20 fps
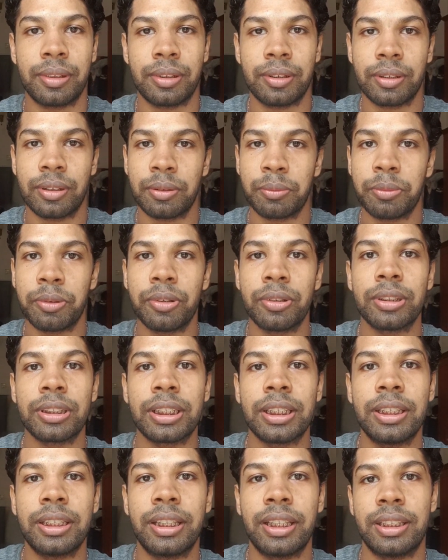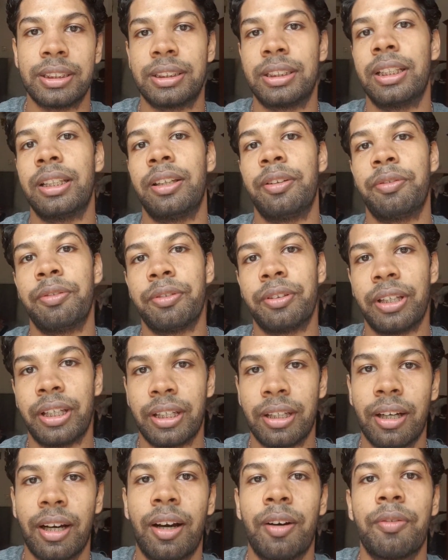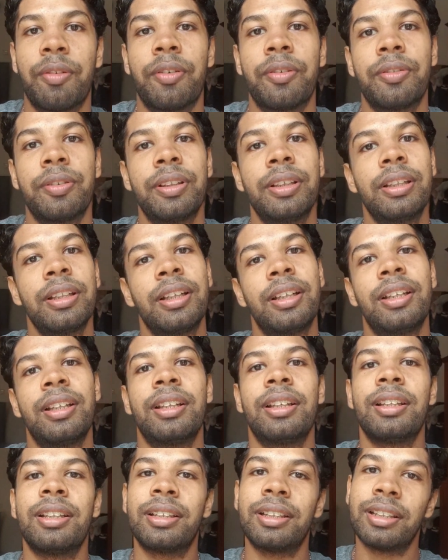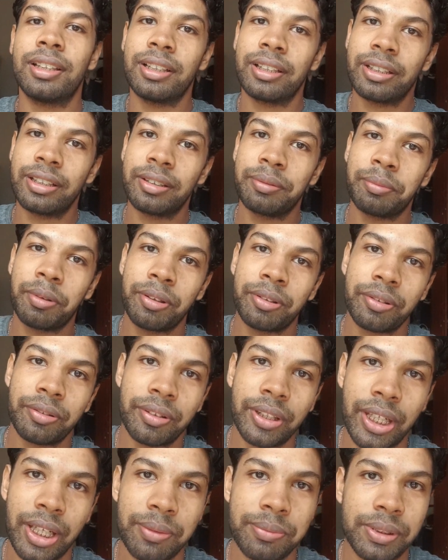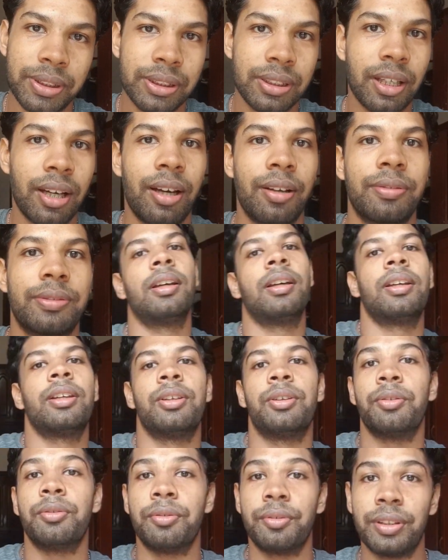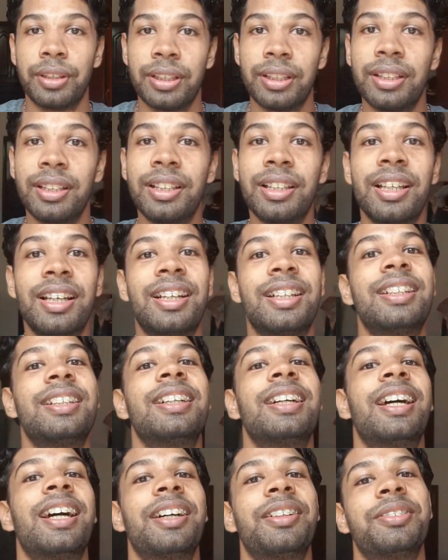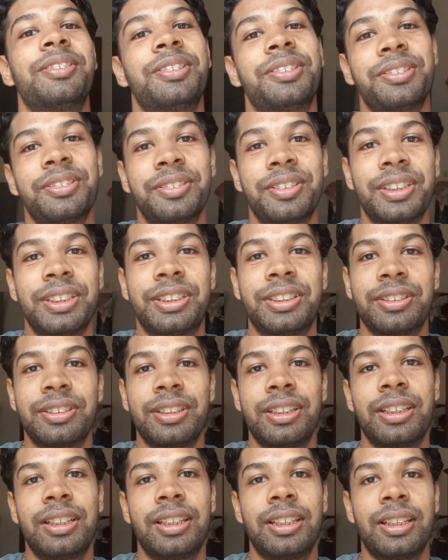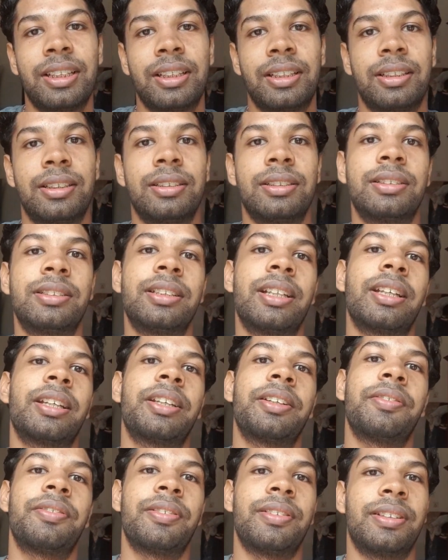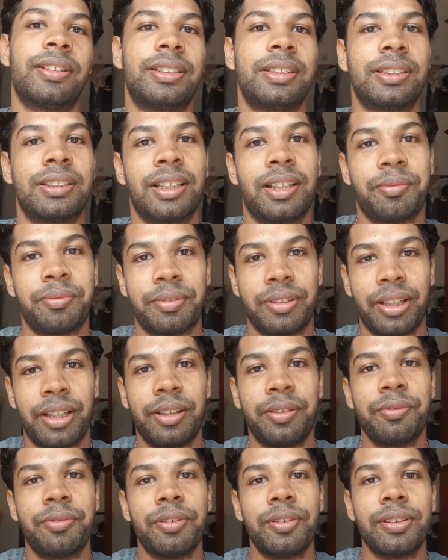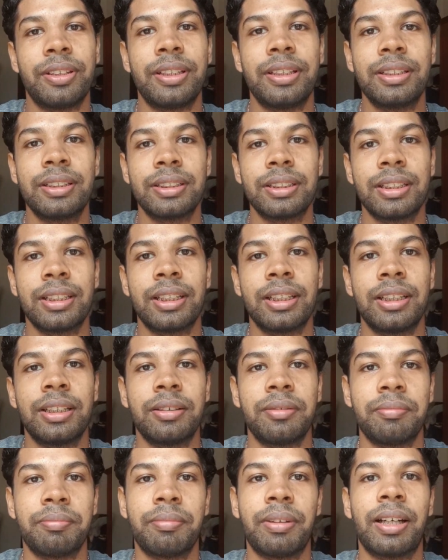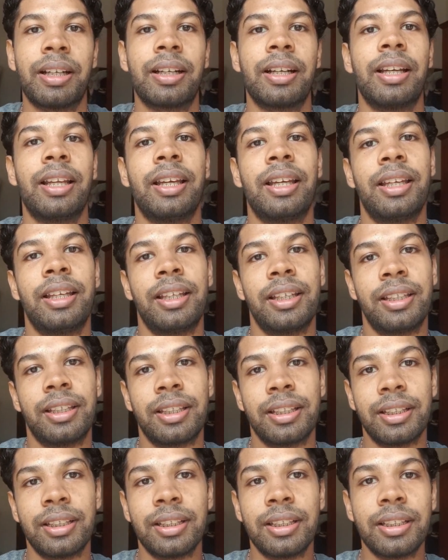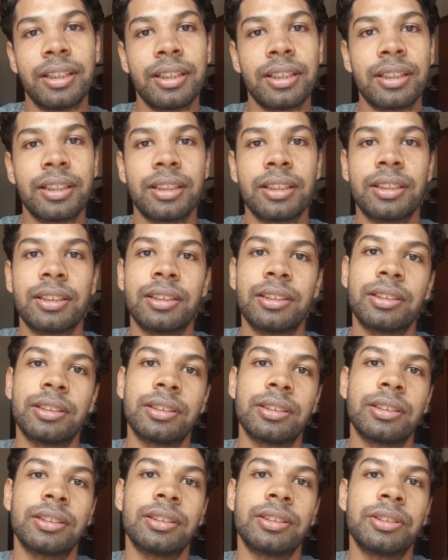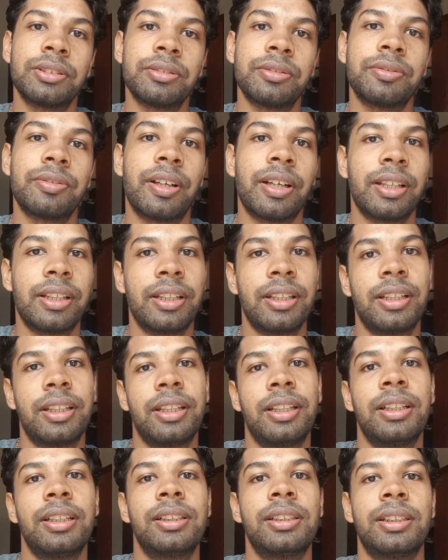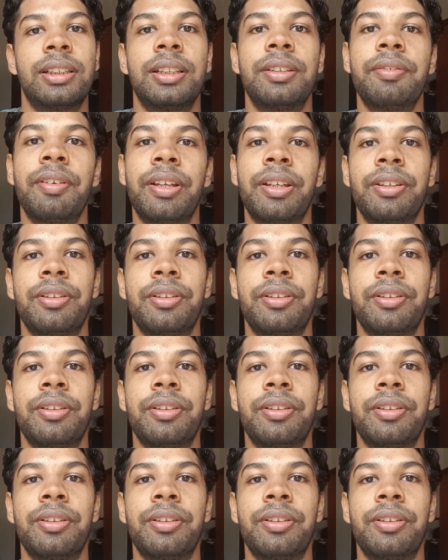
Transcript: bowl contains. Then if you take half of it, the amount of grams is half. You will have to eventually sacrifice some time for this, but later you find it easy when